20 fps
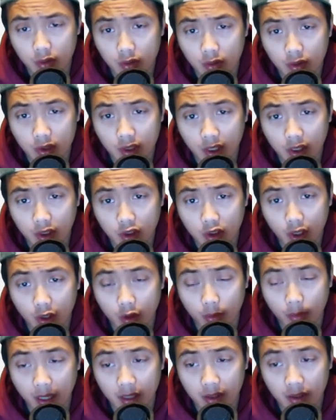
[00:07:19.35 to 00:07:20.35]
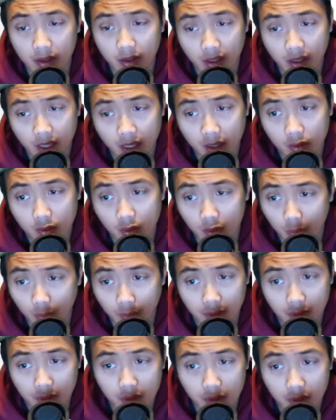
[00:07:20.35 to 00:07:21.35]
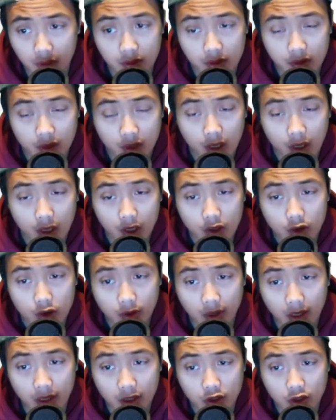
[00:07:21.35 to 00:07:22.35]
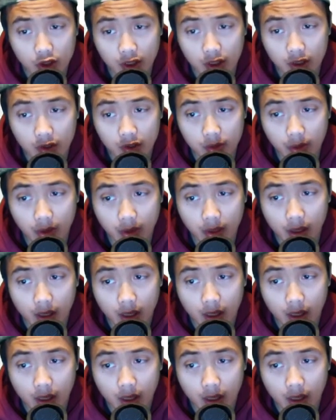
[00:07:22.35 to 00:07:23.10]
take Sean O'Malley down or what his strategy is, but